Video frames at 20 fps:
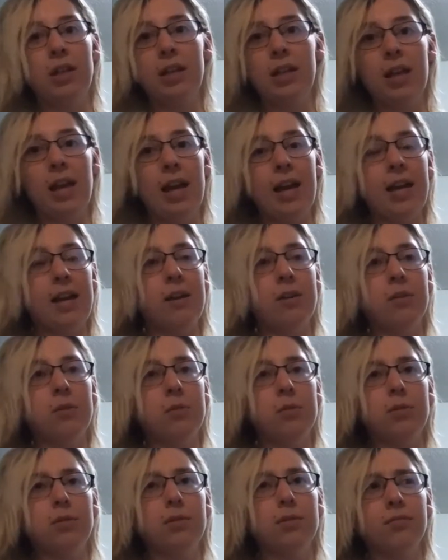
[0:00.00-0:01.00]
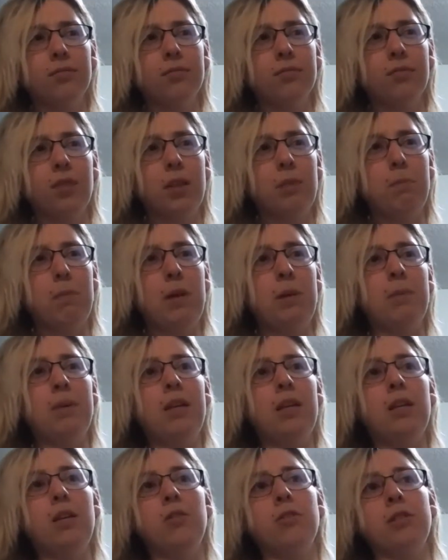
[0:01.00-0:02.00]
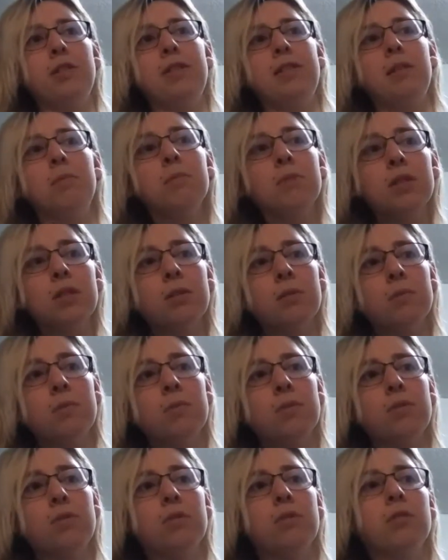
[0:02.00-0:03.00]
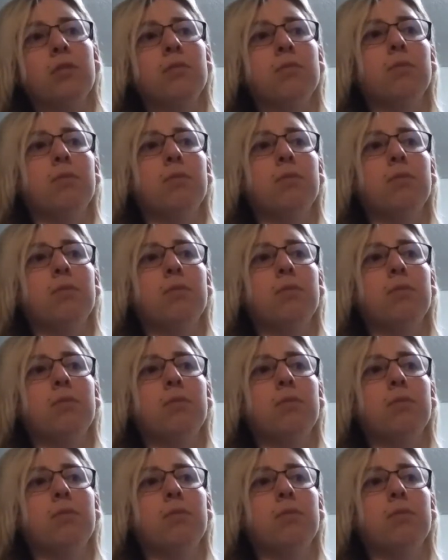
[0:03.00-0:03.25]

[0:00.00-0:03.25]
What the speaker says: how maybe your symptoms or